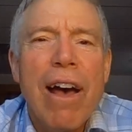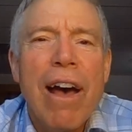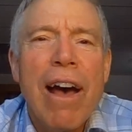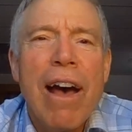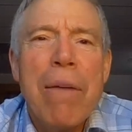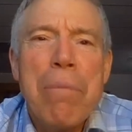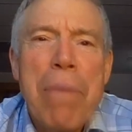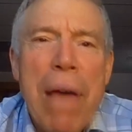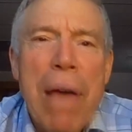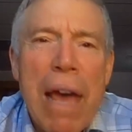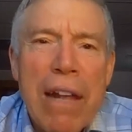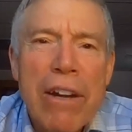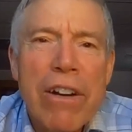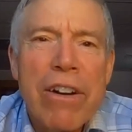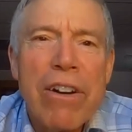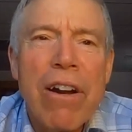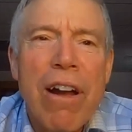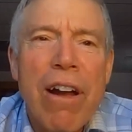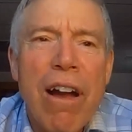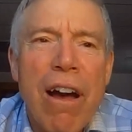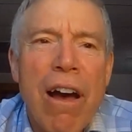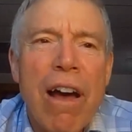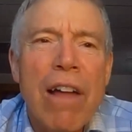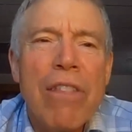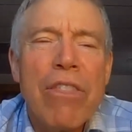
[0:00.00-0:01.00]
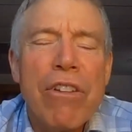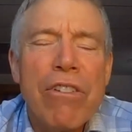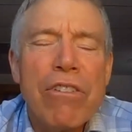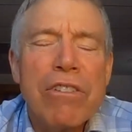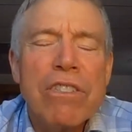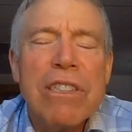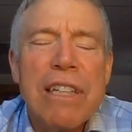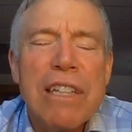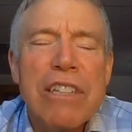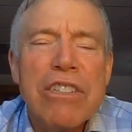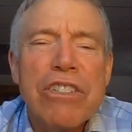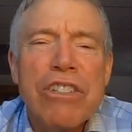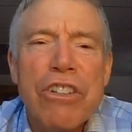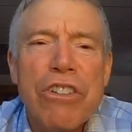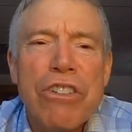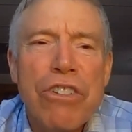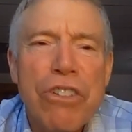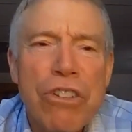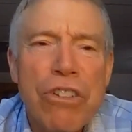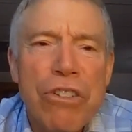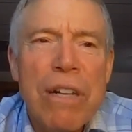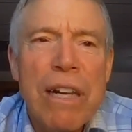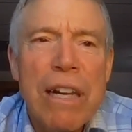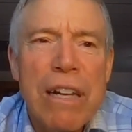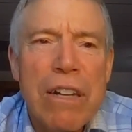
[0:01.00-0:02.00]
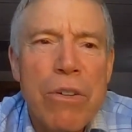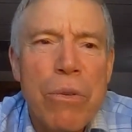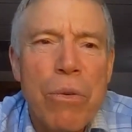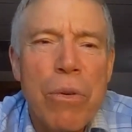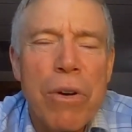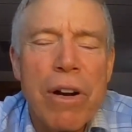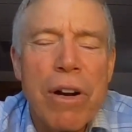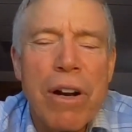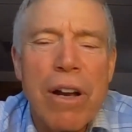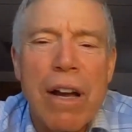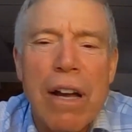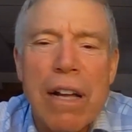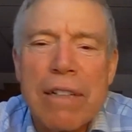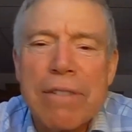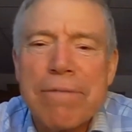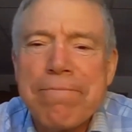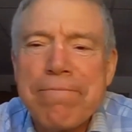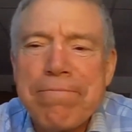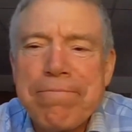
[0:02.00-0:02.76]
better on those things you do need to work on.